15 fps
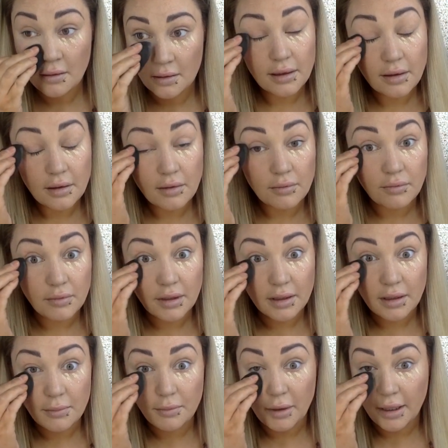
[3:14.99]
like a
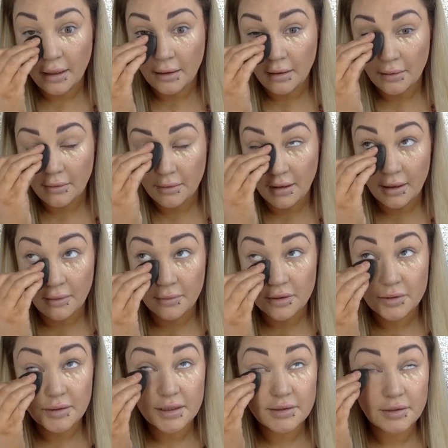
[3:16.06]
really bright under eye,
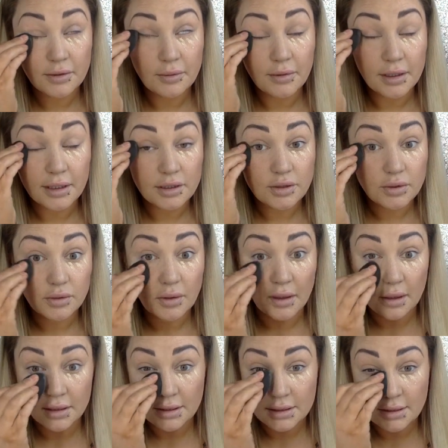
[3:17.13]
which you guys are going to
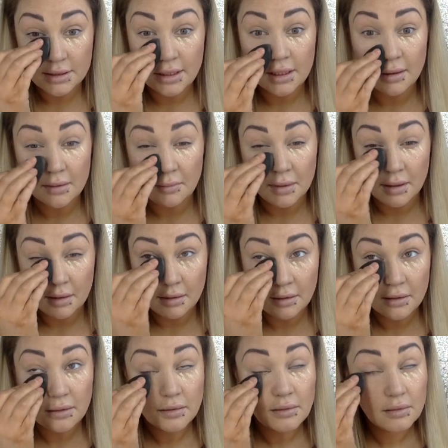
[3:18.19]
see in a minute
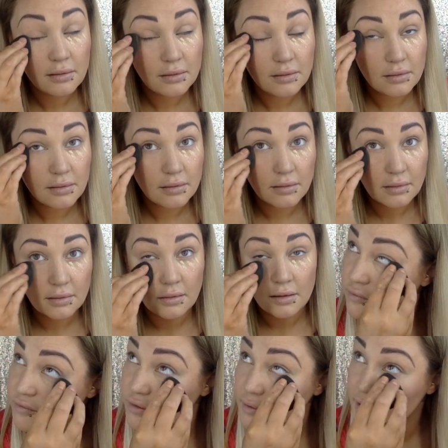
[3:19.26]
here.
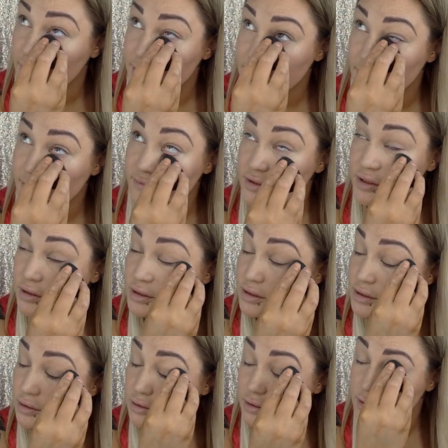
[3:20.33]
If you guys have dark
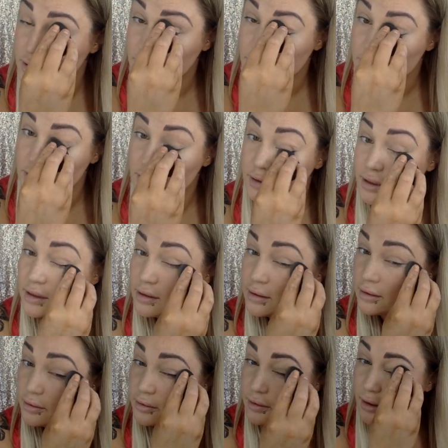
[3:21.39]
circles or anything
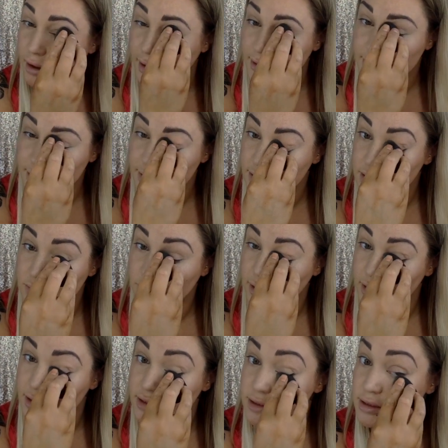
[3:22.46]
under your eyes, I swear
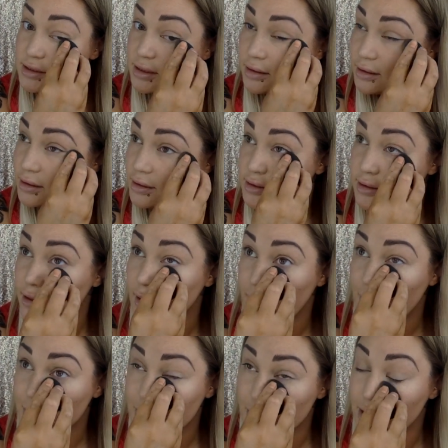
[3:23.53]
this stick is like
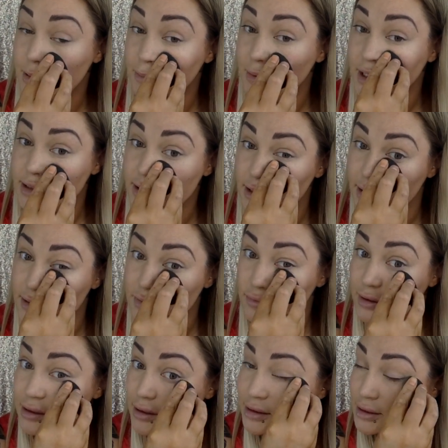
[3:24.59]
absolutely amazing. It's
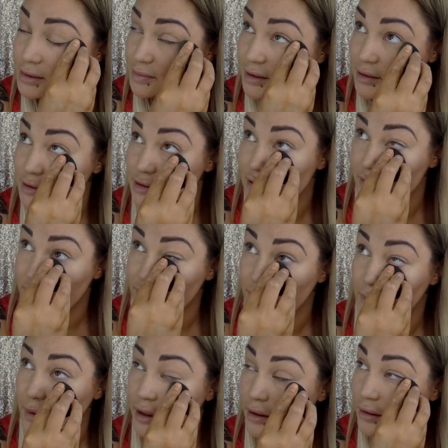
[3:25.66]
really expensive,
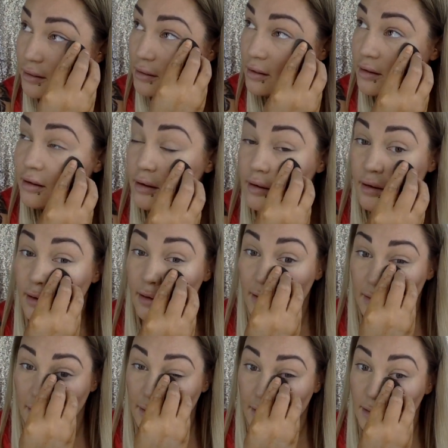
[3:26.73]
but
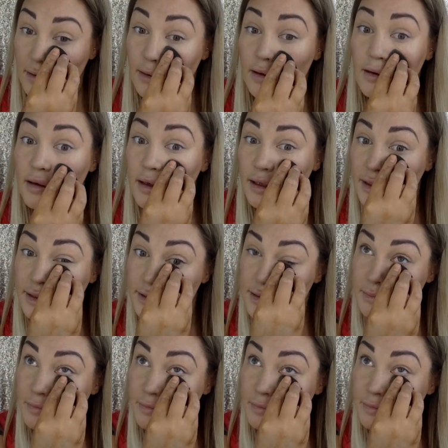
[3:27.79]
it is